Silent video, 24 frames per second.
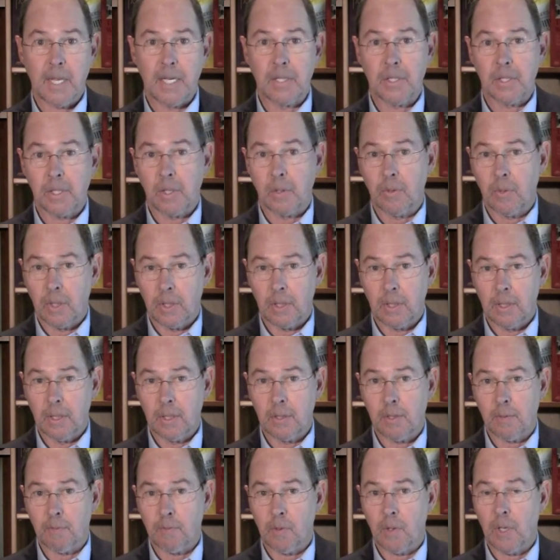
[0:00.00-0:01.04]
So
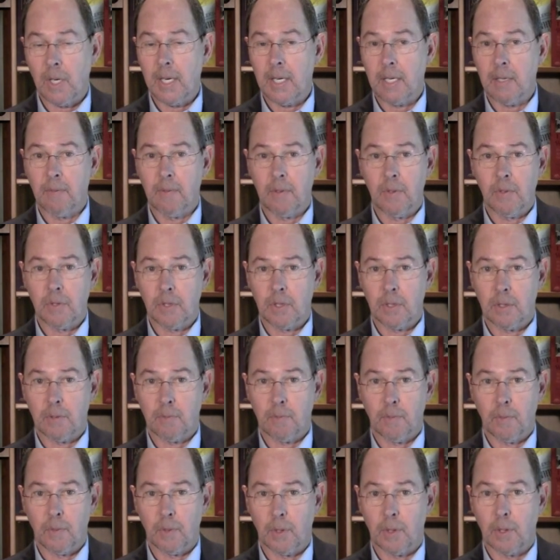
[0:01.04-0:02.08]
there's a variety of uses
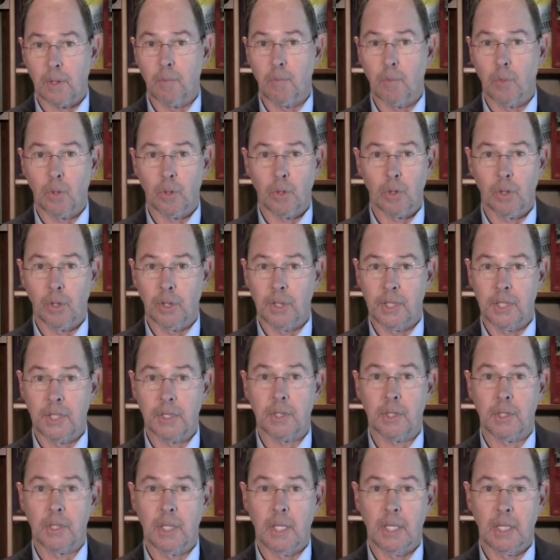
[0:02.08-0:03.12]
for More
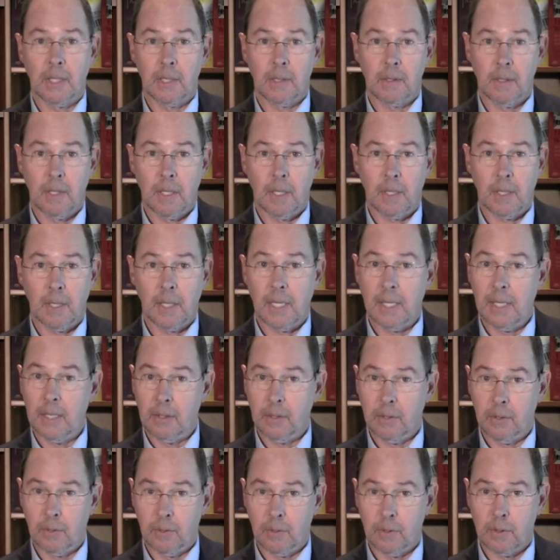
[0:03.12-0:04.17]
Audition
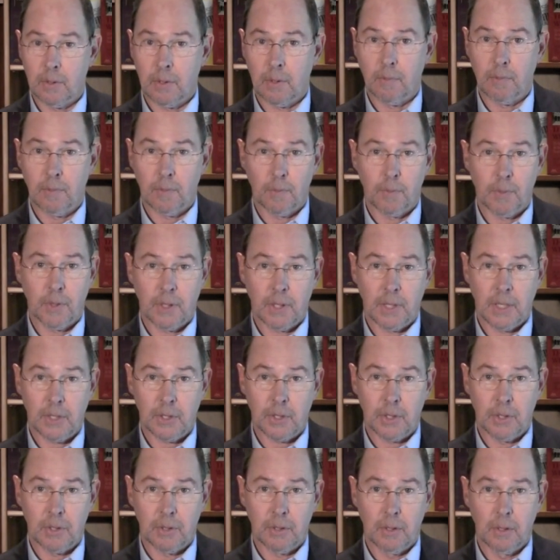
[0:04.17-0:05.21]
Etudes for
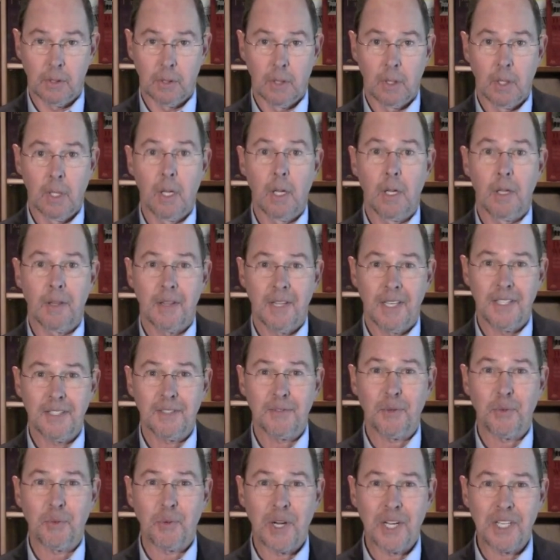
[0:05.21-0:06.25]
percussion. Thanks
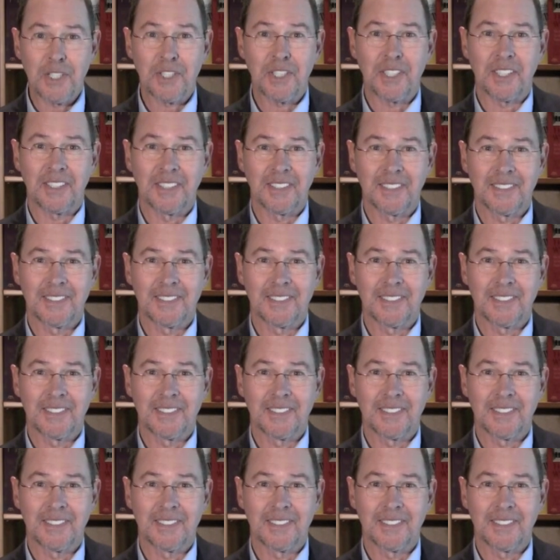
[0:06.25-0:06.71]
for watching.